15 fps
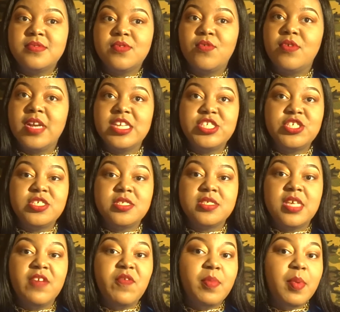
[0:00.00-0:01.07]
Or they should just
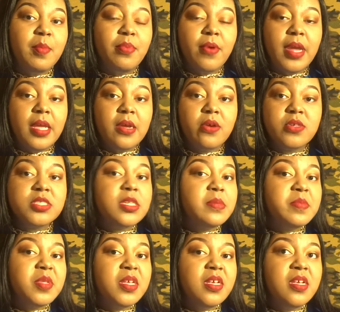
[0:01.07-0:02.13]
give them a break or
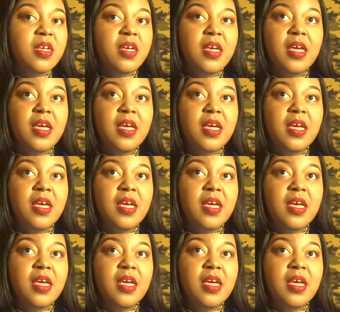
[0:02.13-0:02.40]
something?